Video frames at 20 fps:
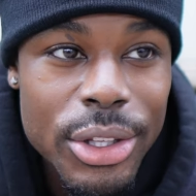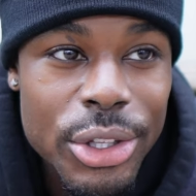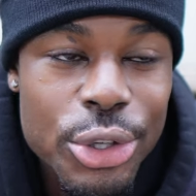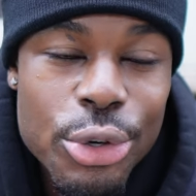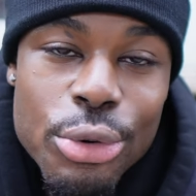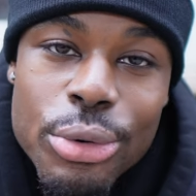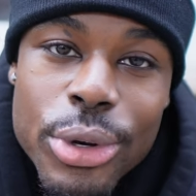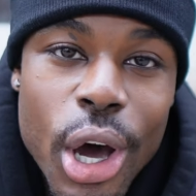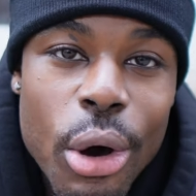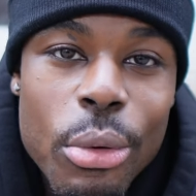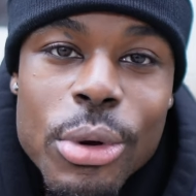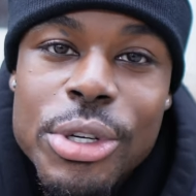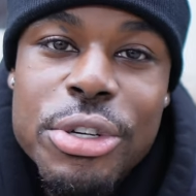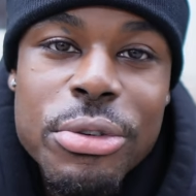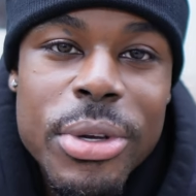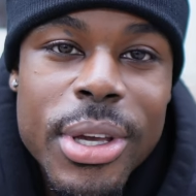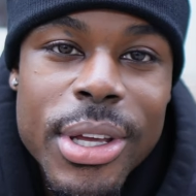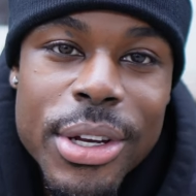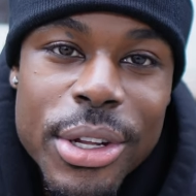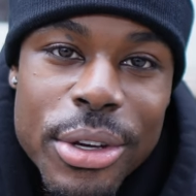you know what
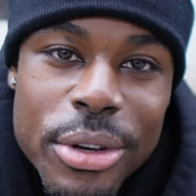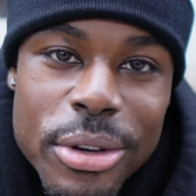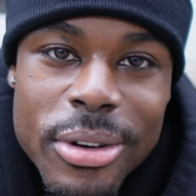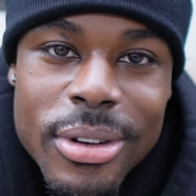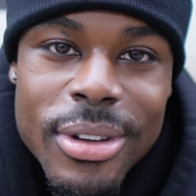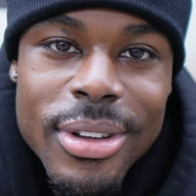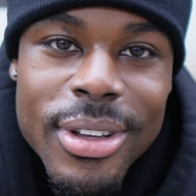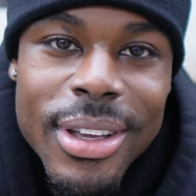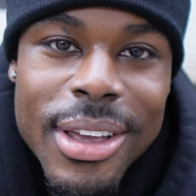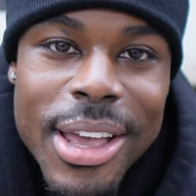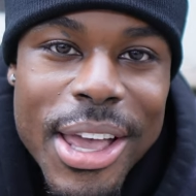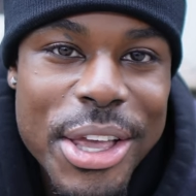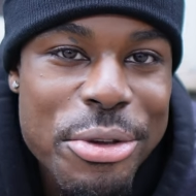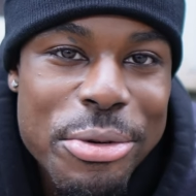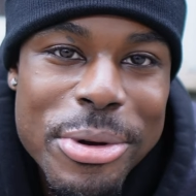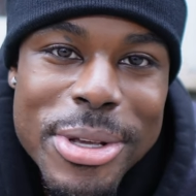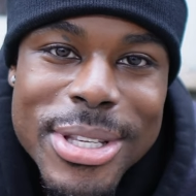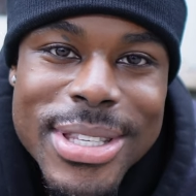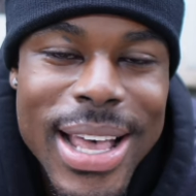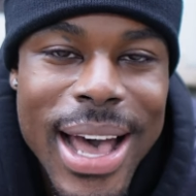you can do and you
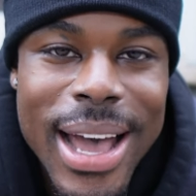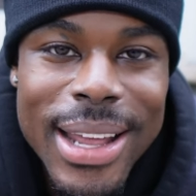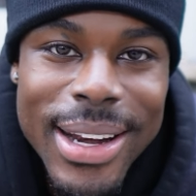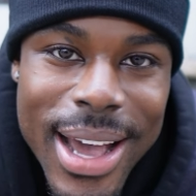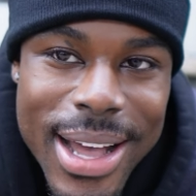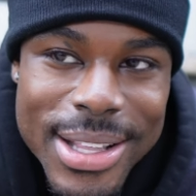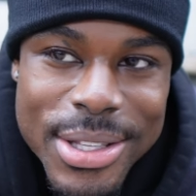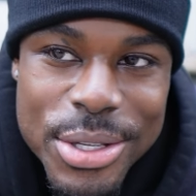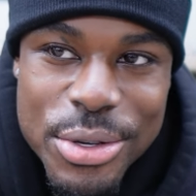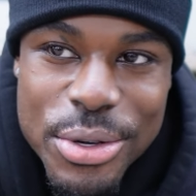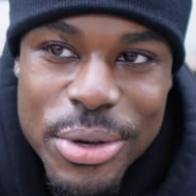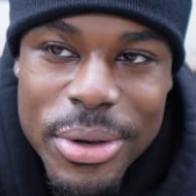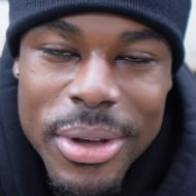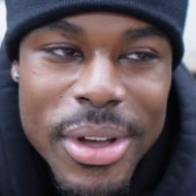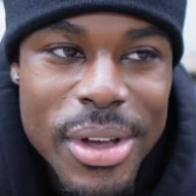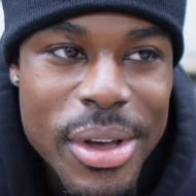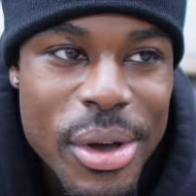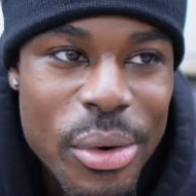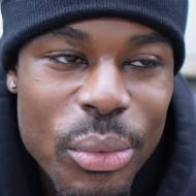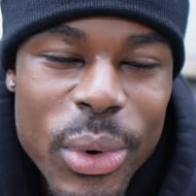decide not to
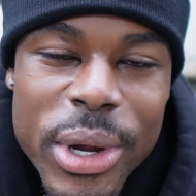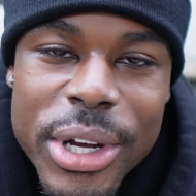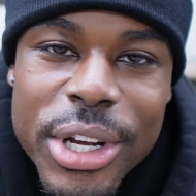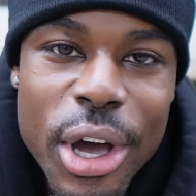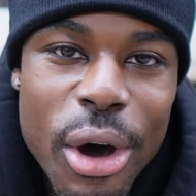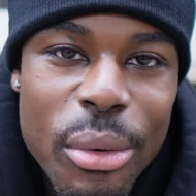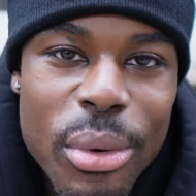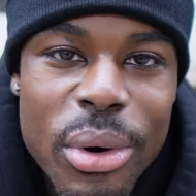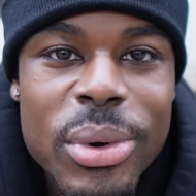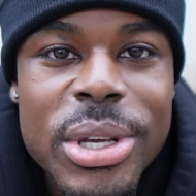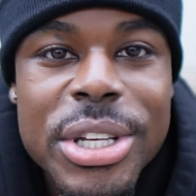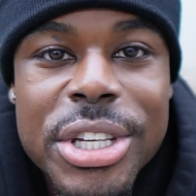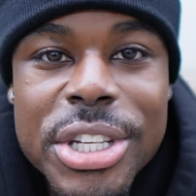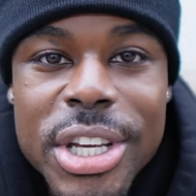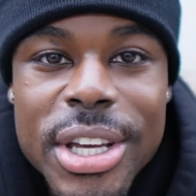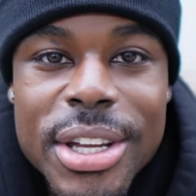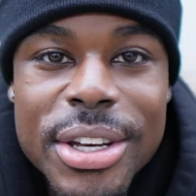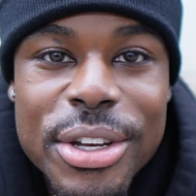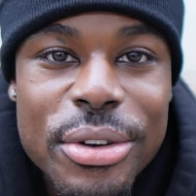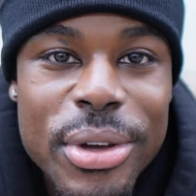we know what we
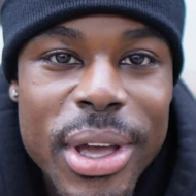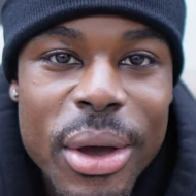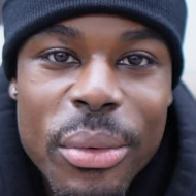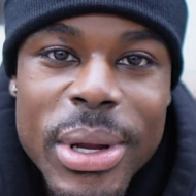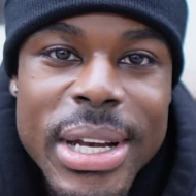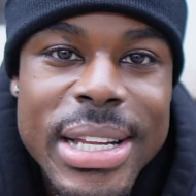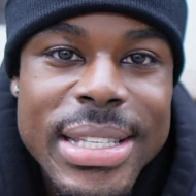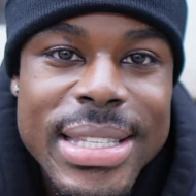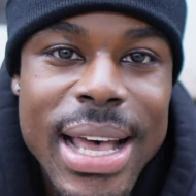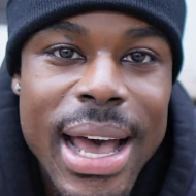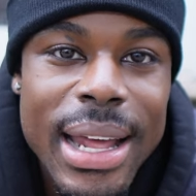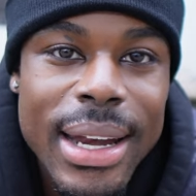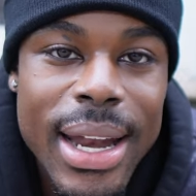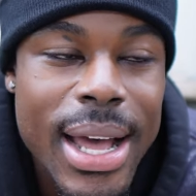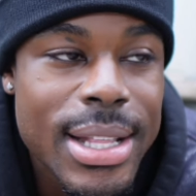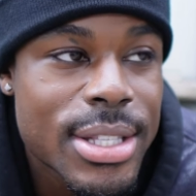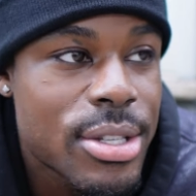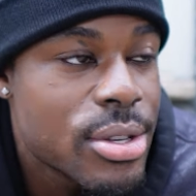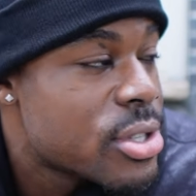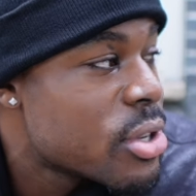should do and we decide
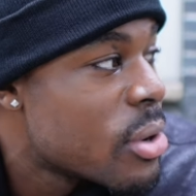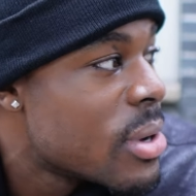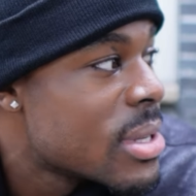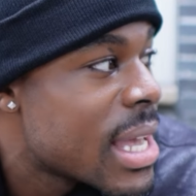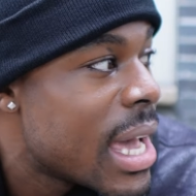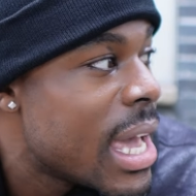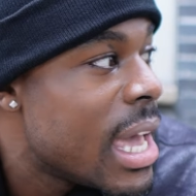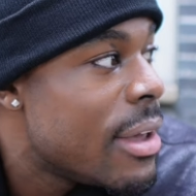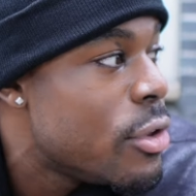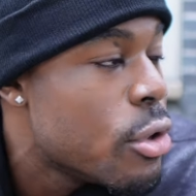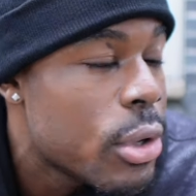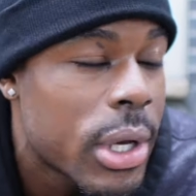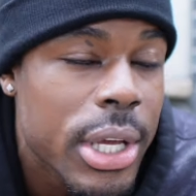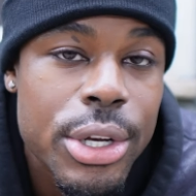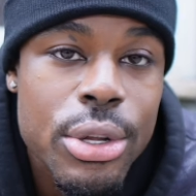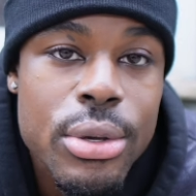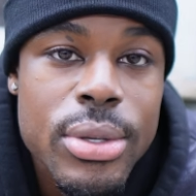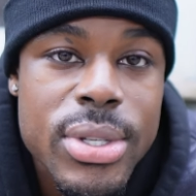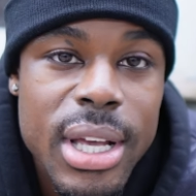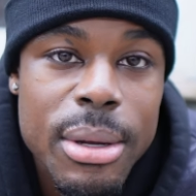not to so it's like if you can
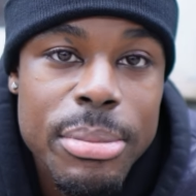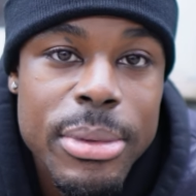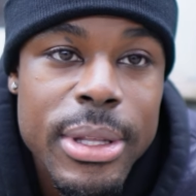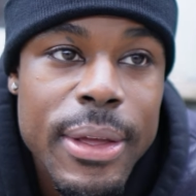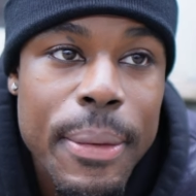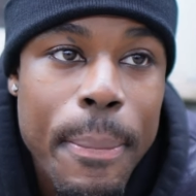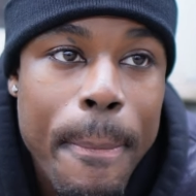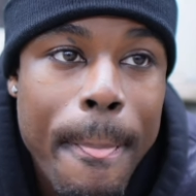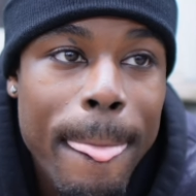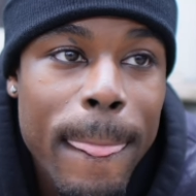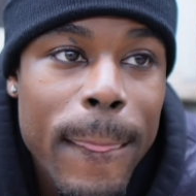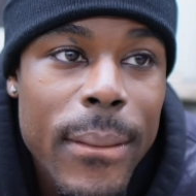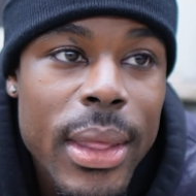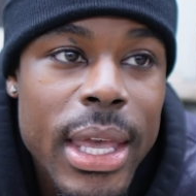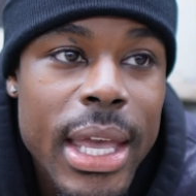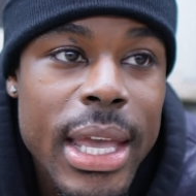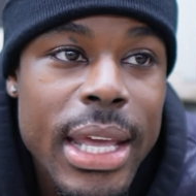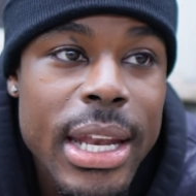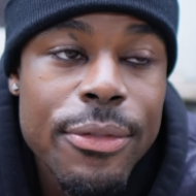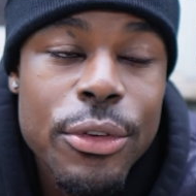do something
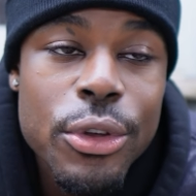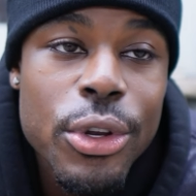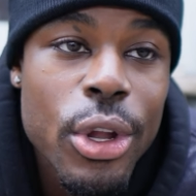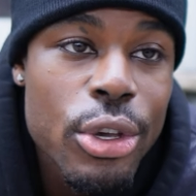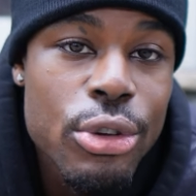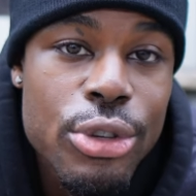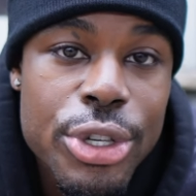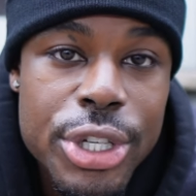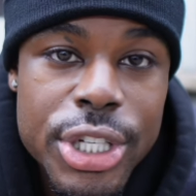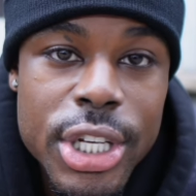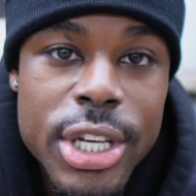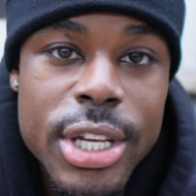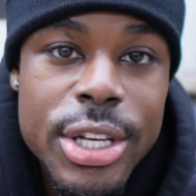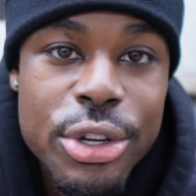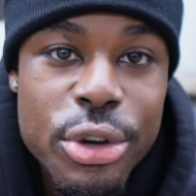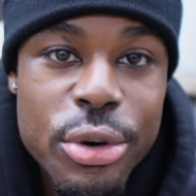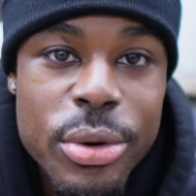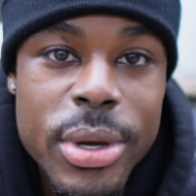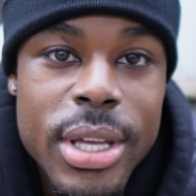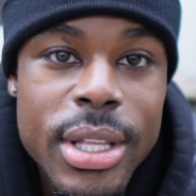and if you know you should
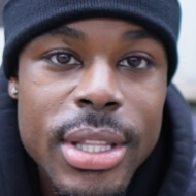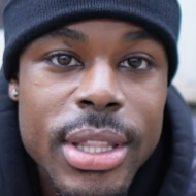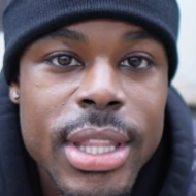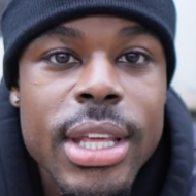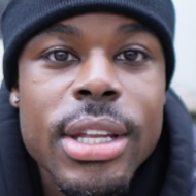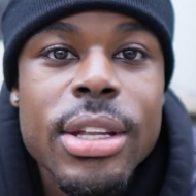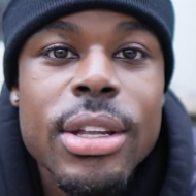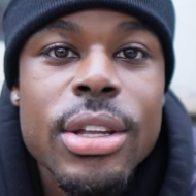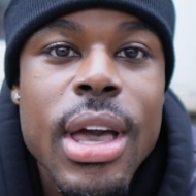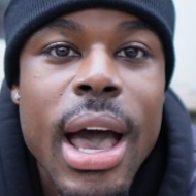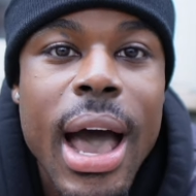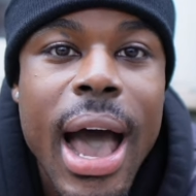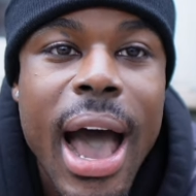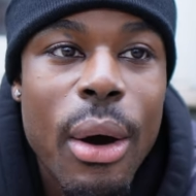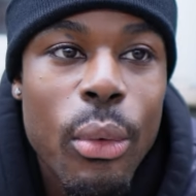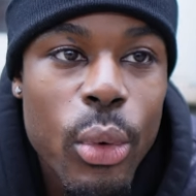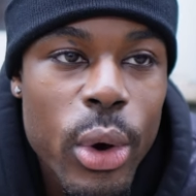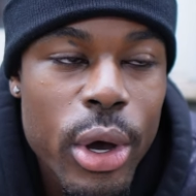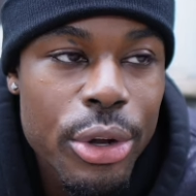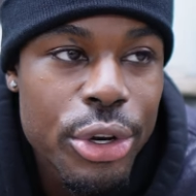do it then i
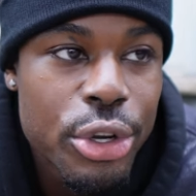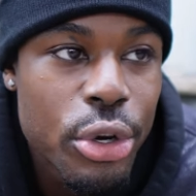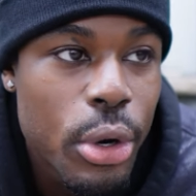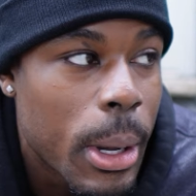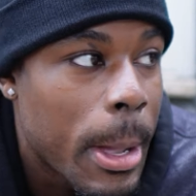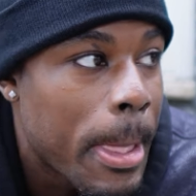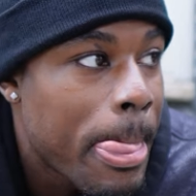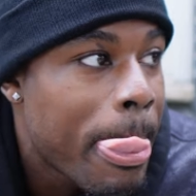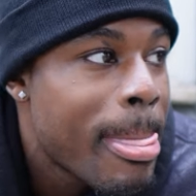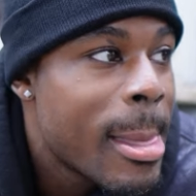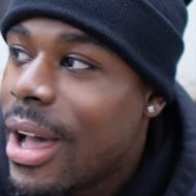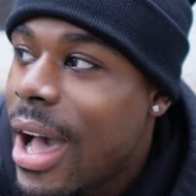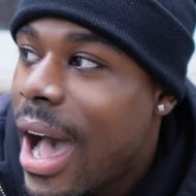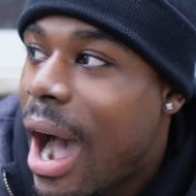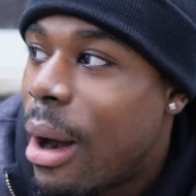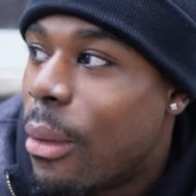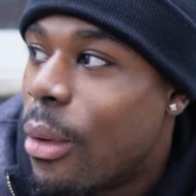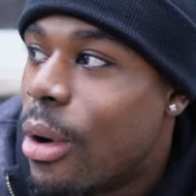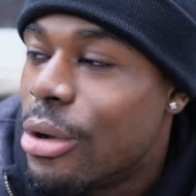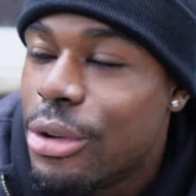will do it
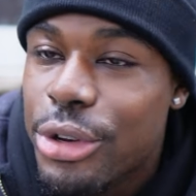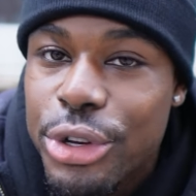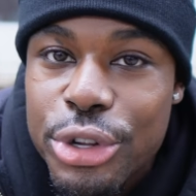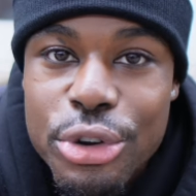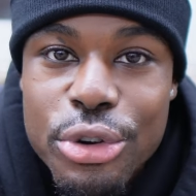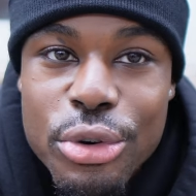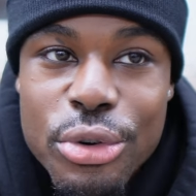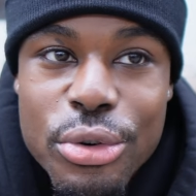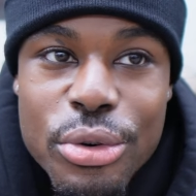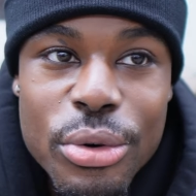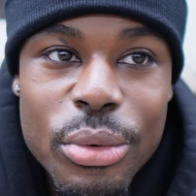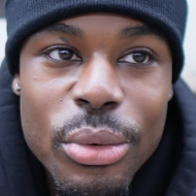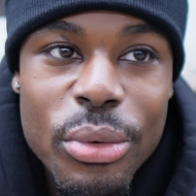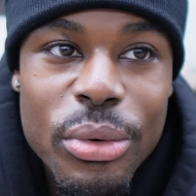i won't do